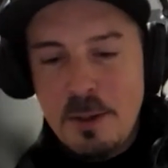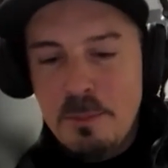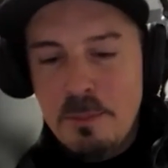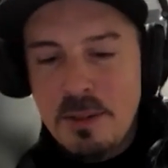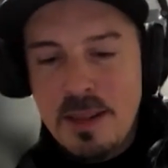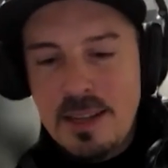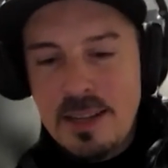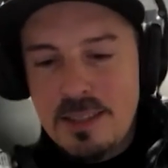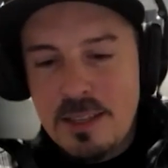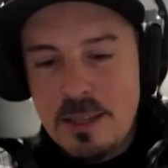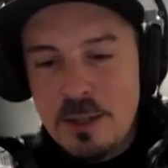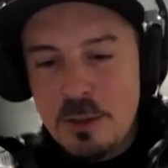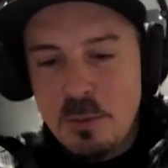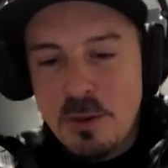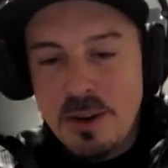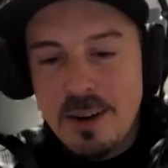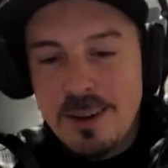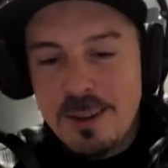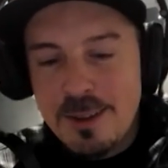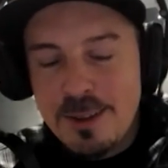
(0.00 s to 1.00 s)
places
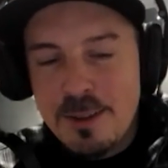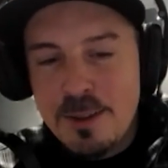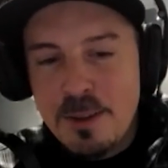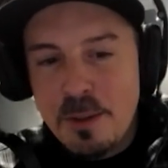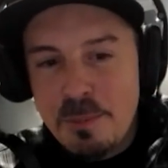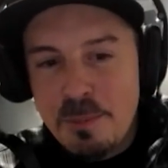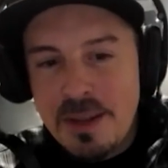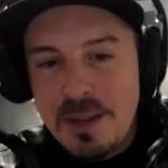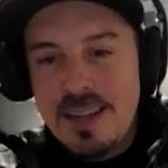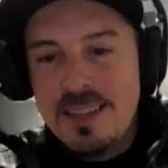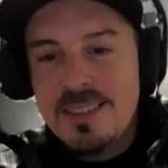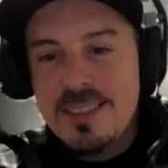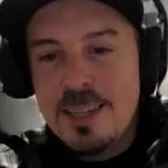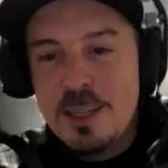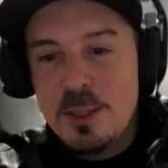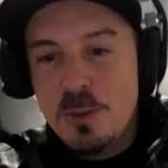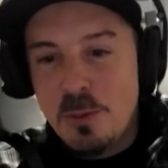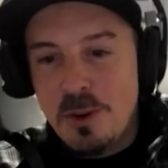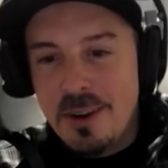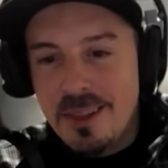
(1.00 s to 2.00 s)
where the
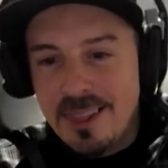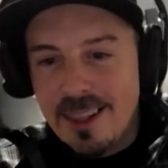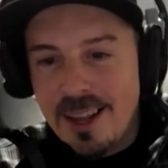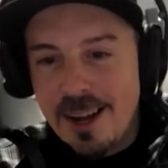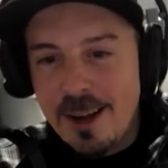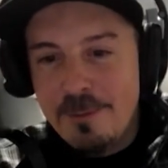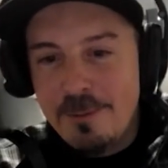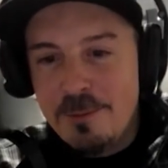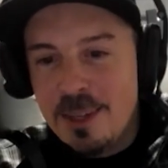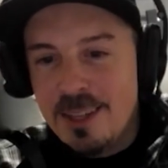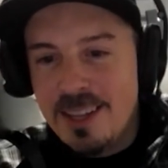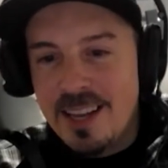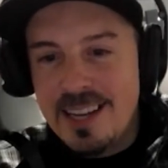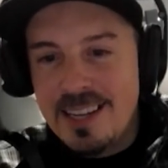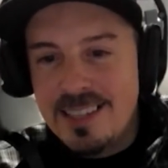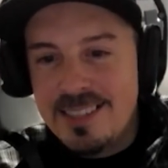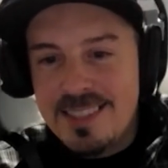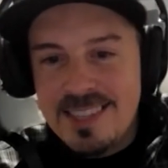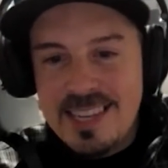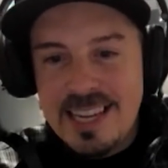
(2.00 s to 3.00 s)
PCs would love to like
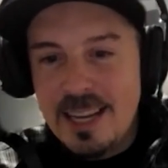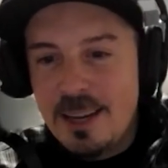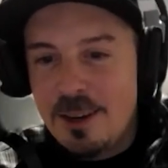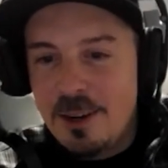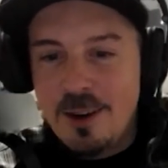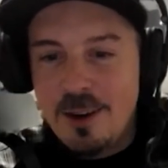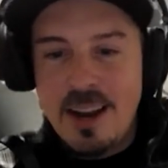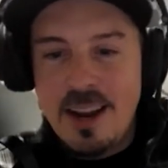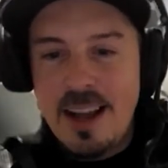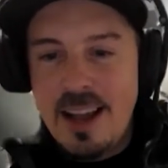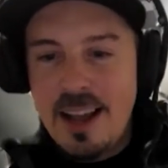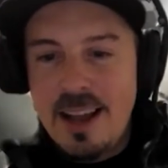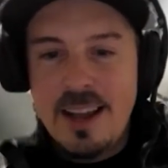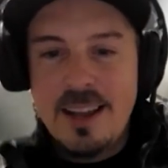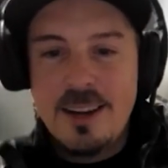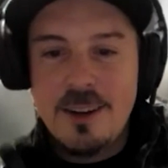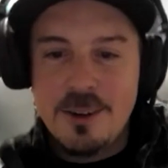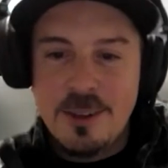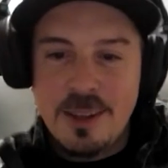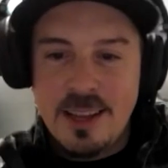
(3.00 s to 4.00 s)
sneak or
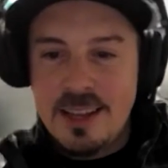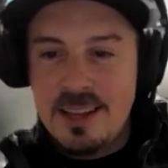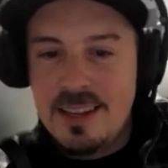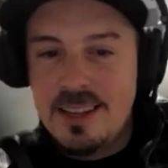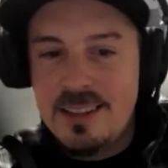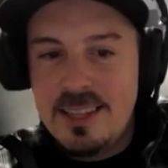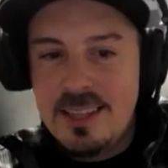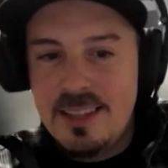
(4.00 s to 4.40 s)
hide or like